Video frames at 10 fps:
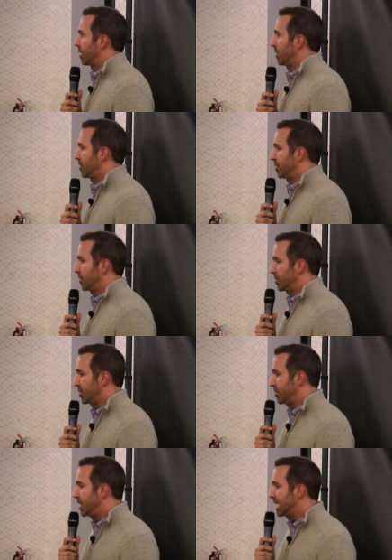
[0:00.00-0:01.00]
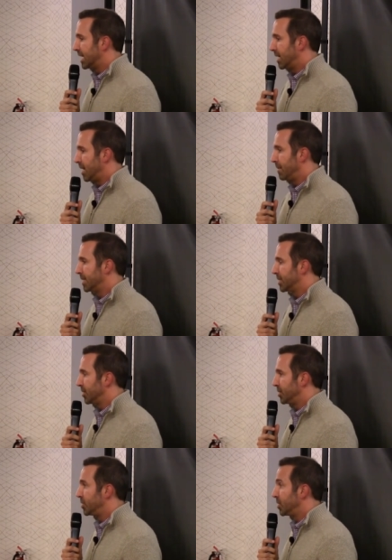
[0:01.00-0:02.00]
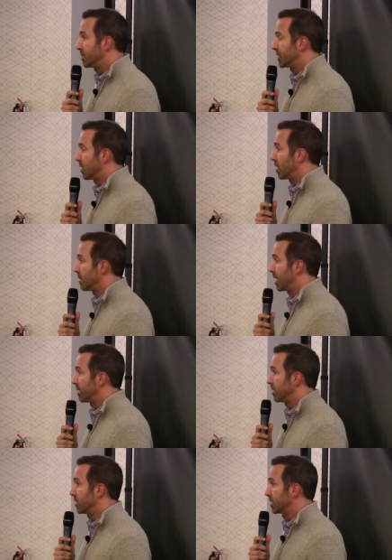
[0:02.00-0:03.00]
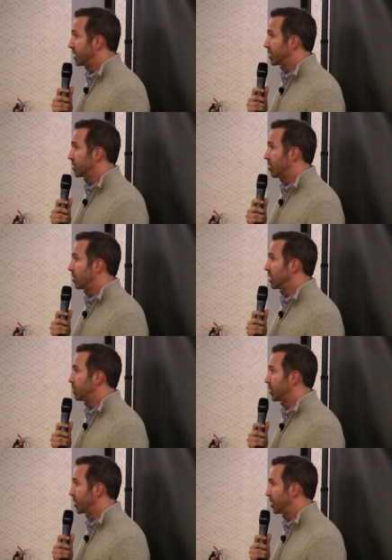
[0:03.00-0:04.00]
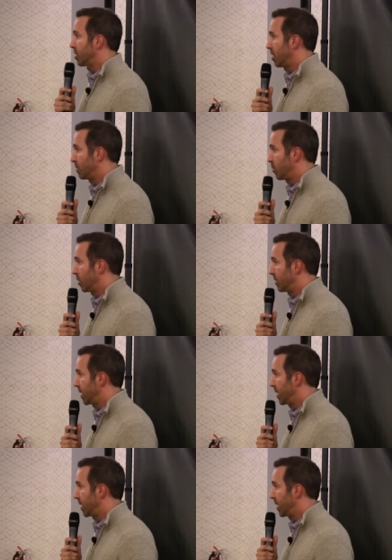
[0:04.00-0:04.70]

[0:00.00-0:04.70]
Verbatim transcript: there, there's unique dynamics there. YouTube is all about, you know, is, is, strongly pushing cardboard.